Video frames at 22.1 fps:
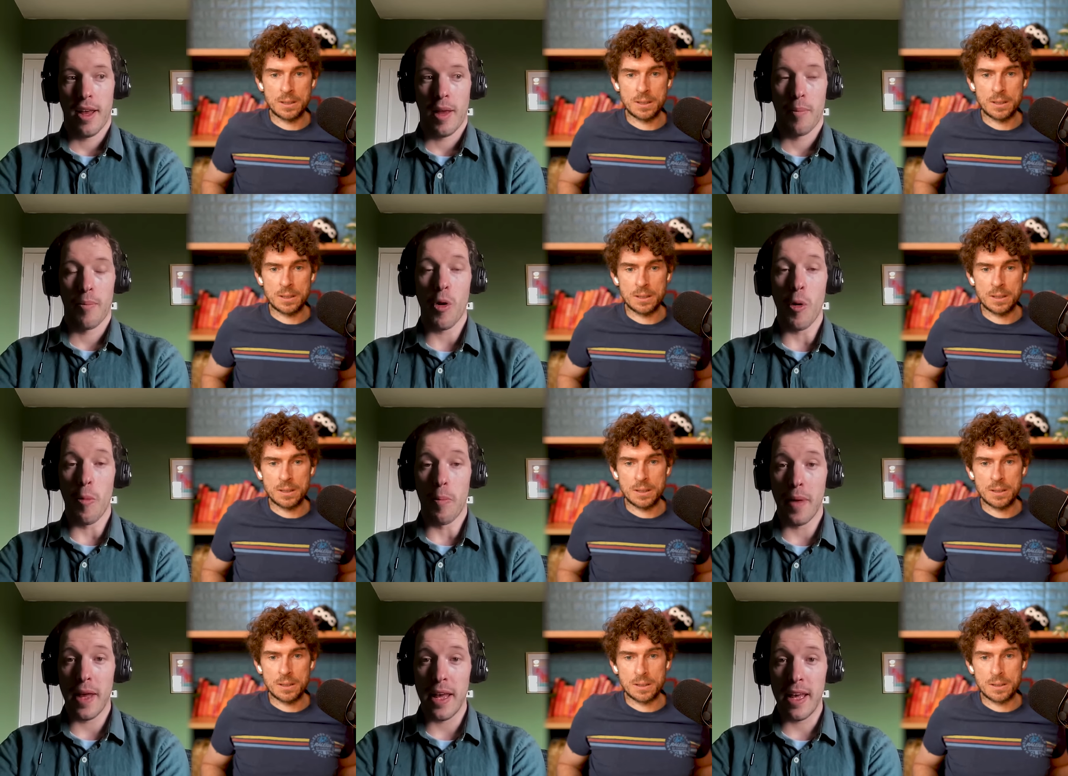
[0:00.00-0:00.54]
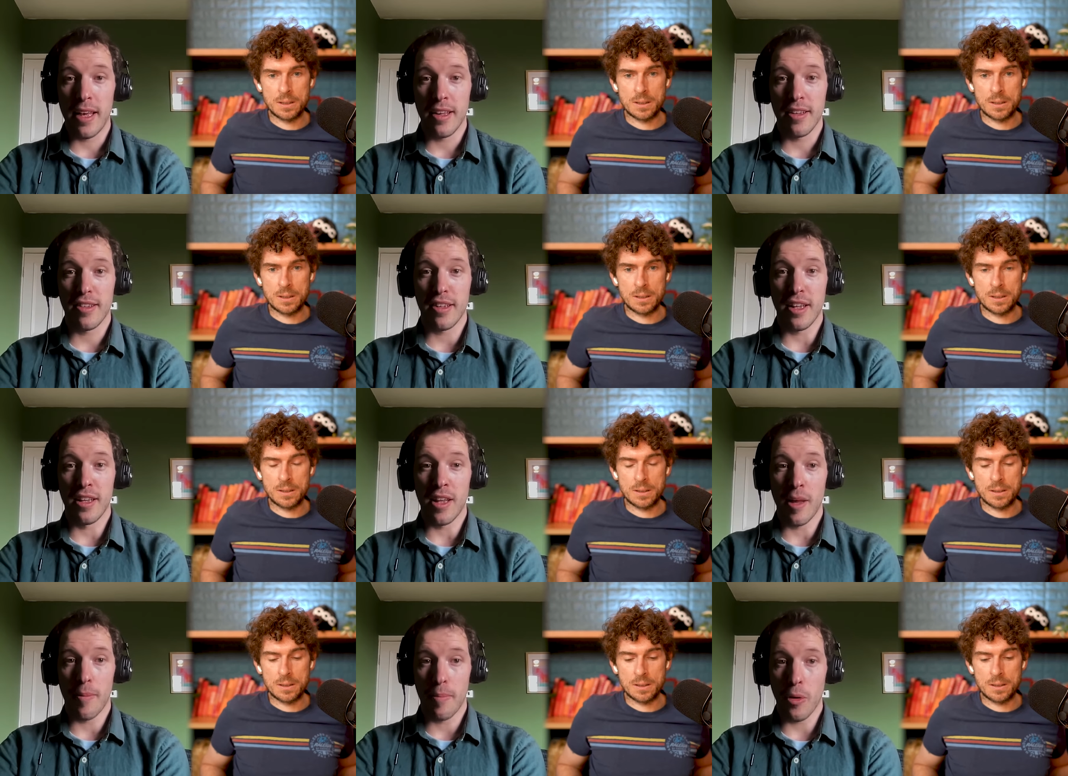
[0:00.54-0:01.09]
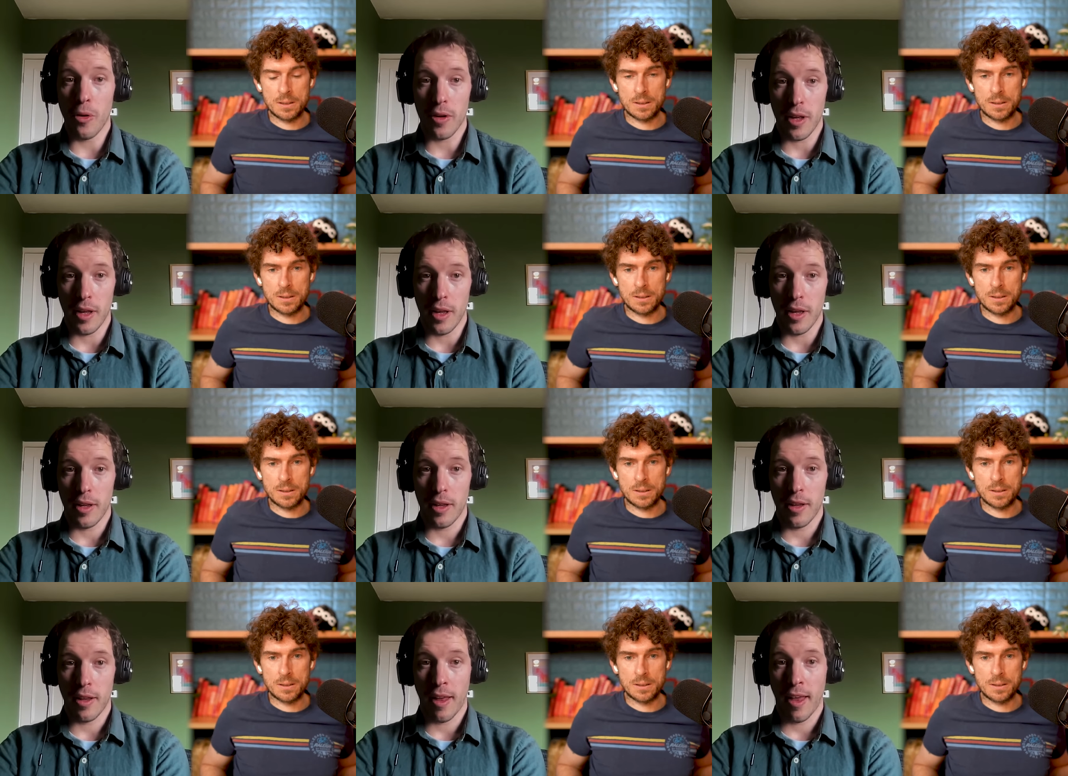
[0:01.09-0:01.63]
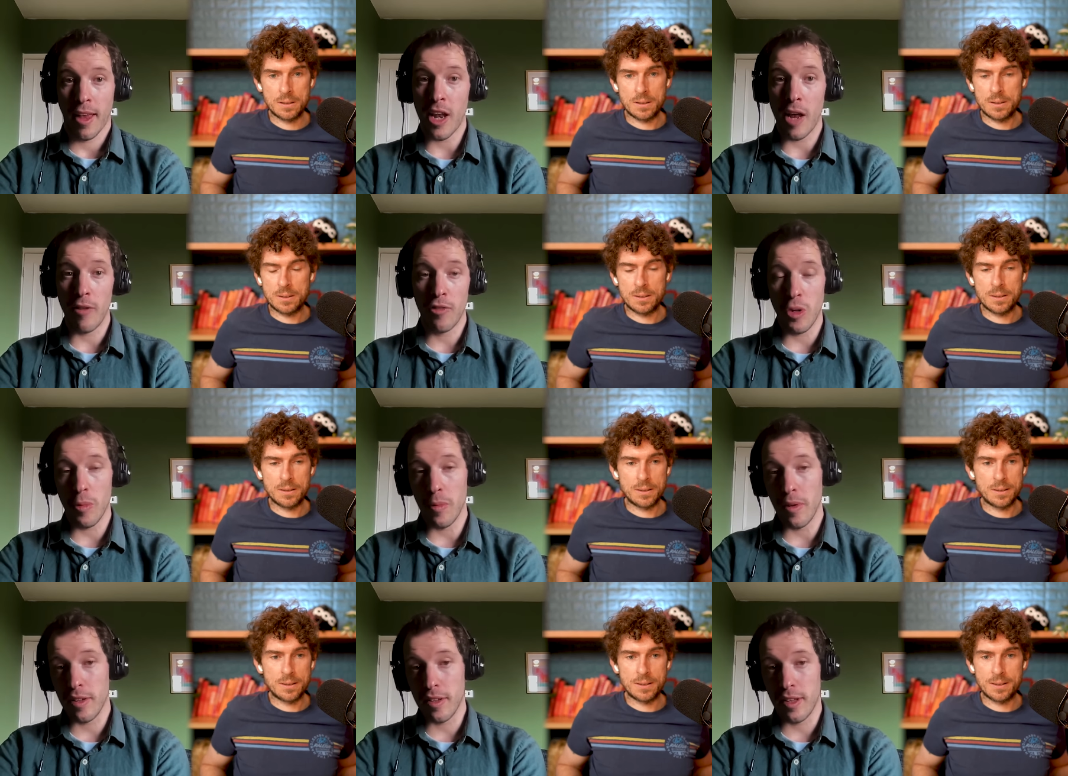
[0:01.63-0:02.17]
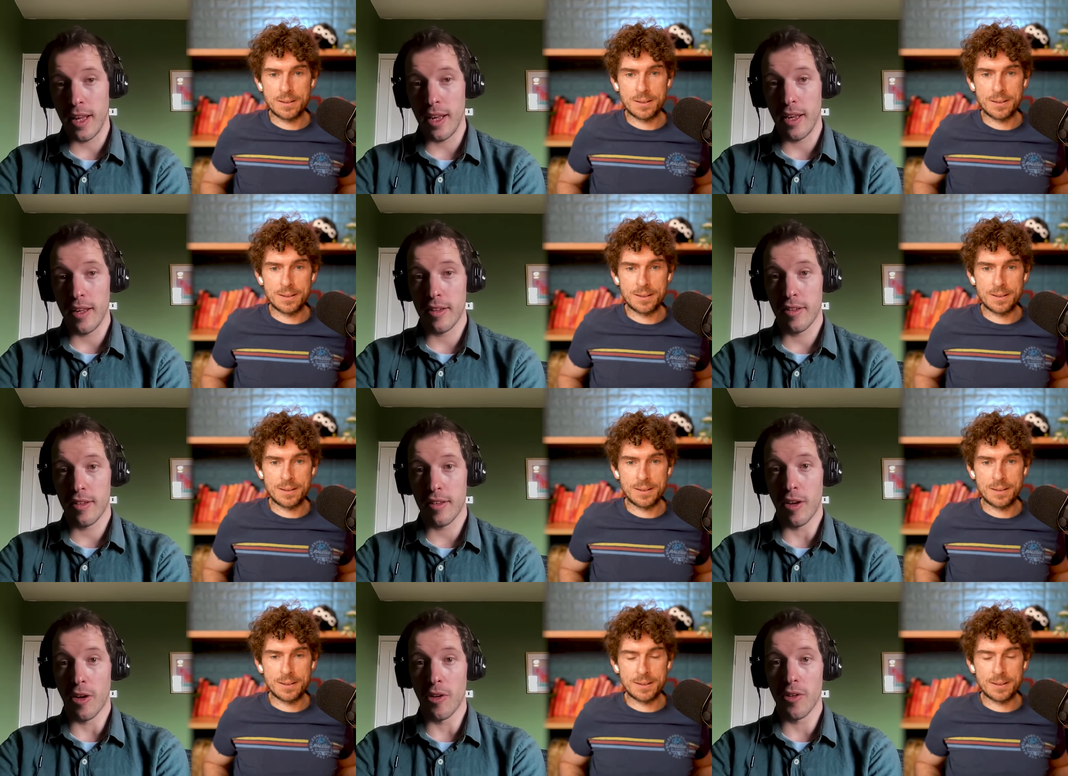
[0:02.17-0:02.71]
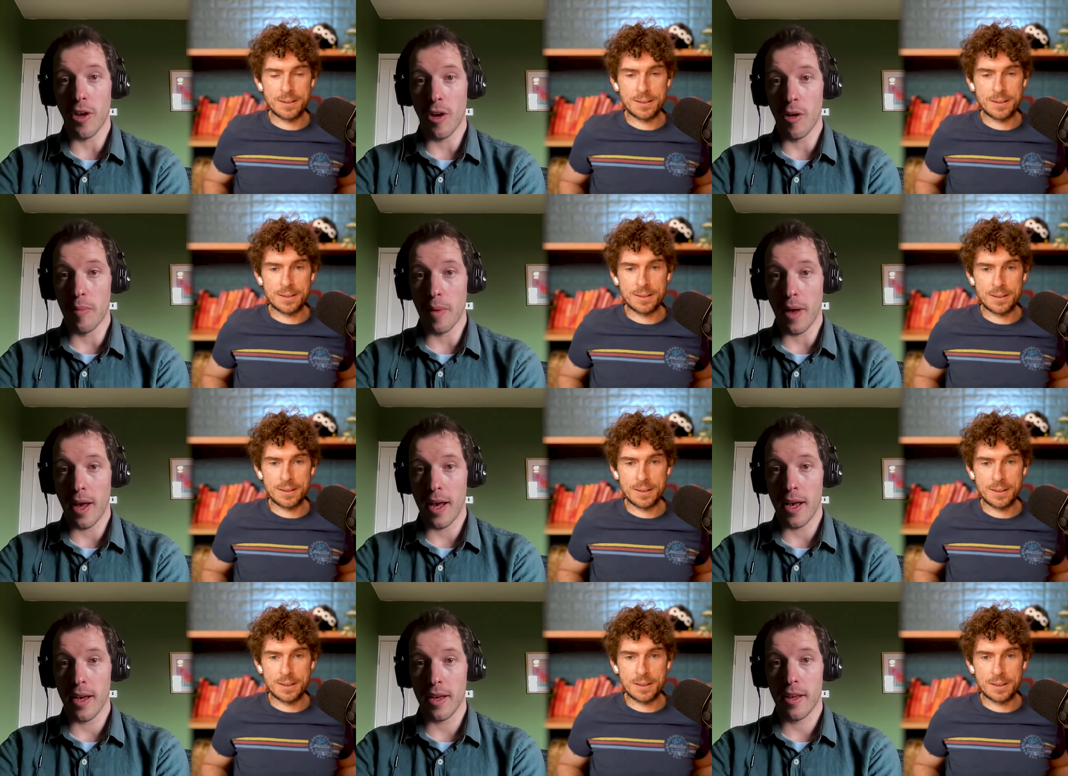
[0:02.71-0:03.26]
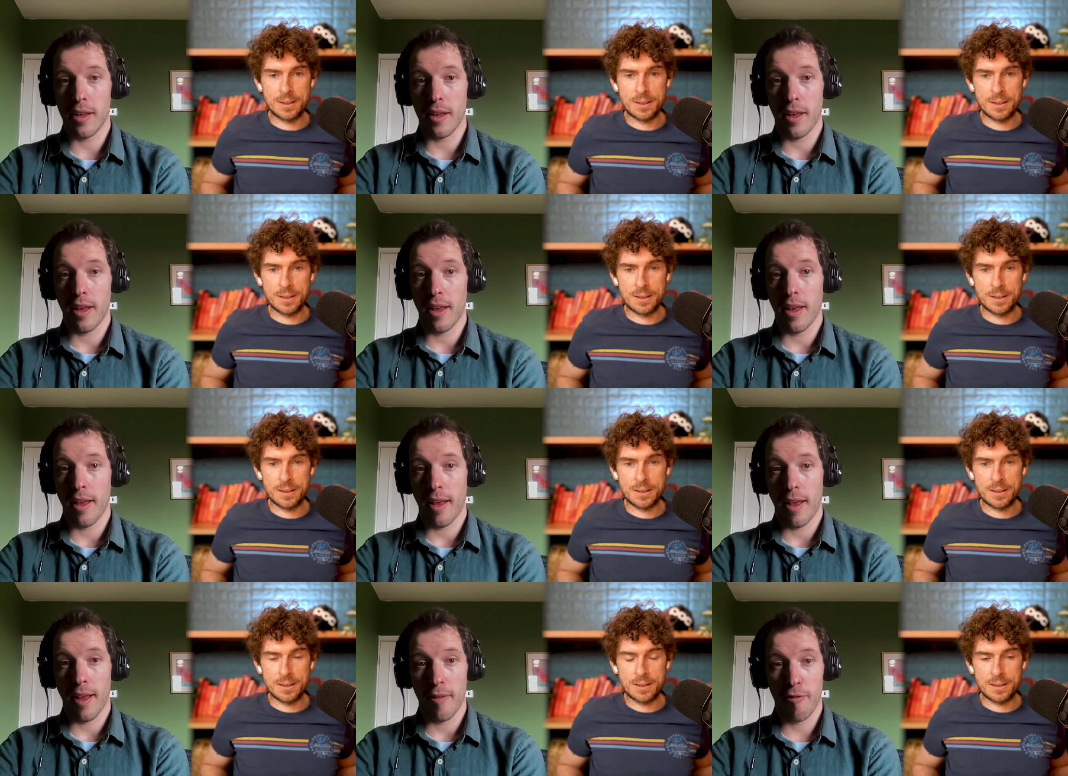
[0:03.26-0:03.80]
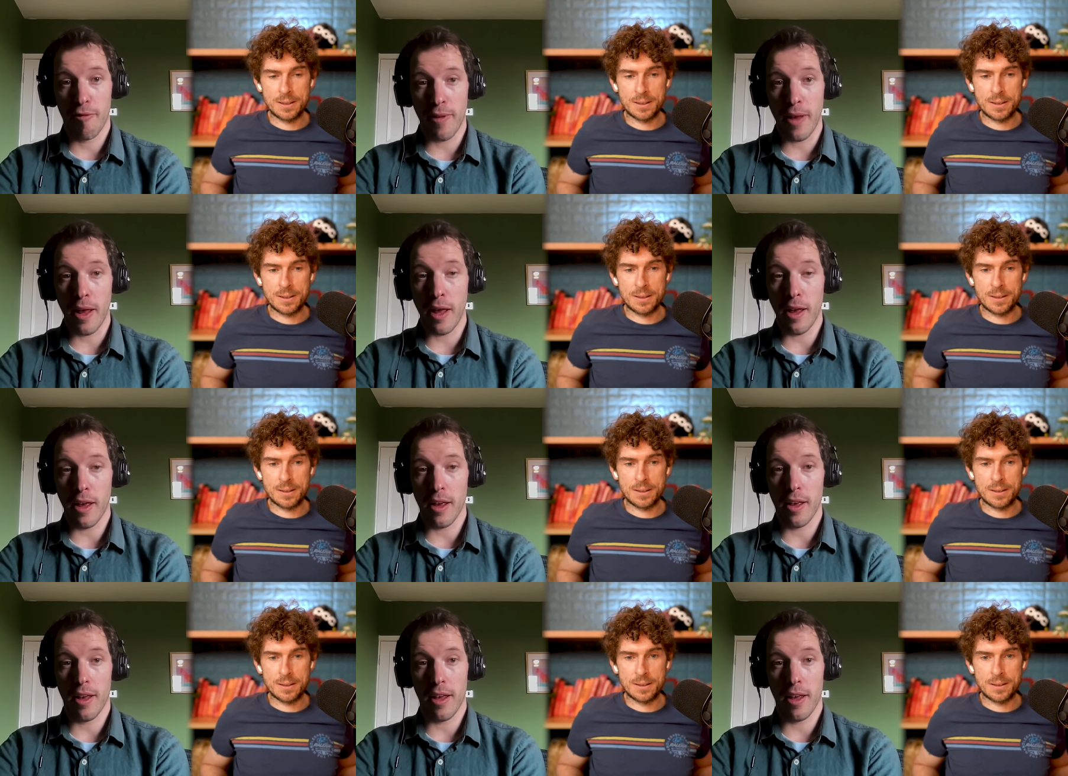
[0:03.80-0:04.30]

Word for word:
Speaker 1: put beers in their pocket. You'd have domestiques, you know, go back fit